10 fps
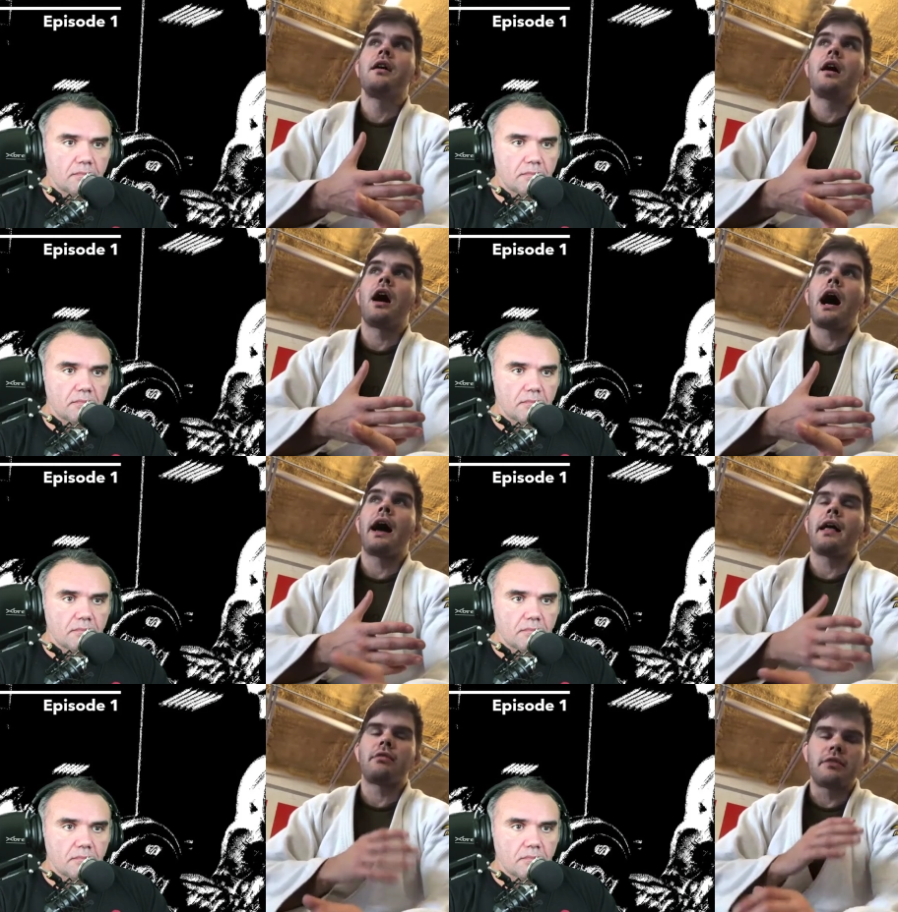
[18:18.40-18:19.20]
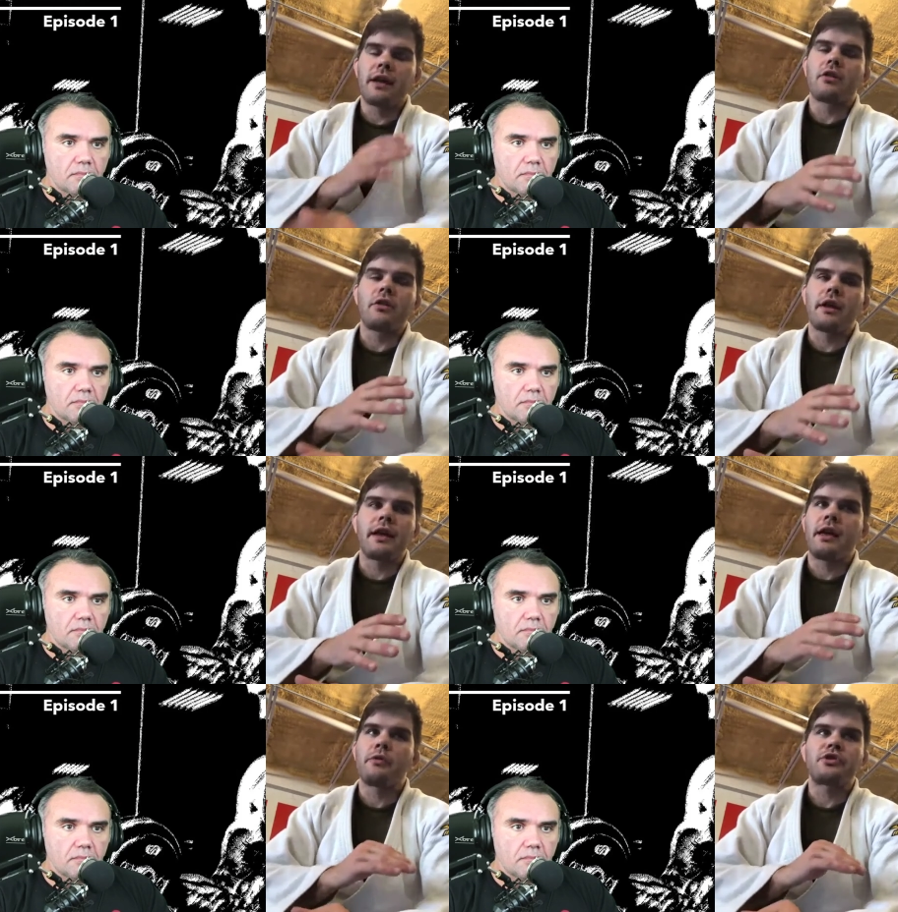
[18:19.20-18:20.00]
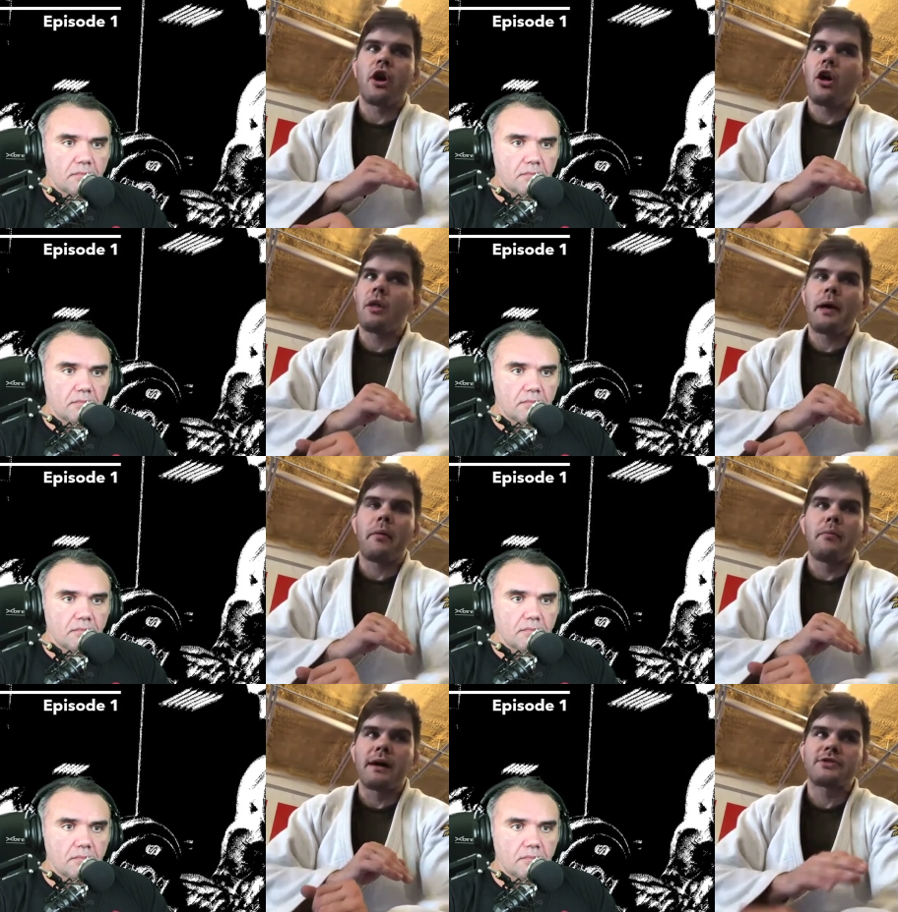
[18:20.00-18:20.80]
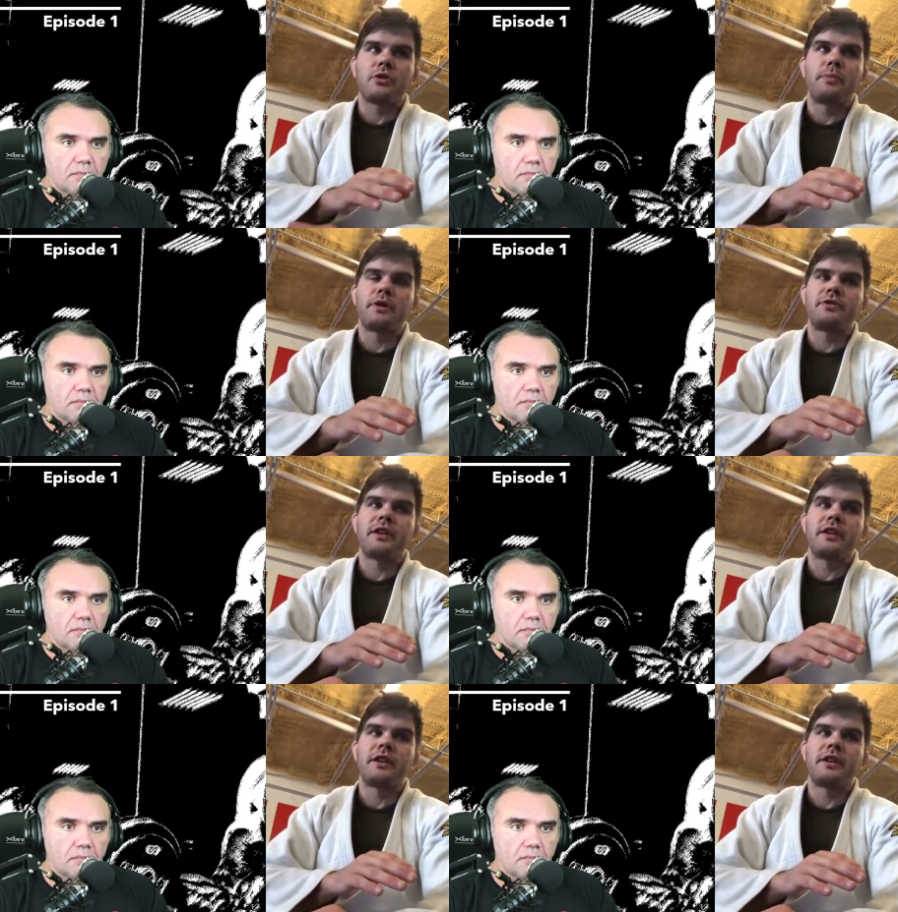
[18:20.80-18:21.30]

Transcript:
Speaker 1: I literally it was all about muscle building.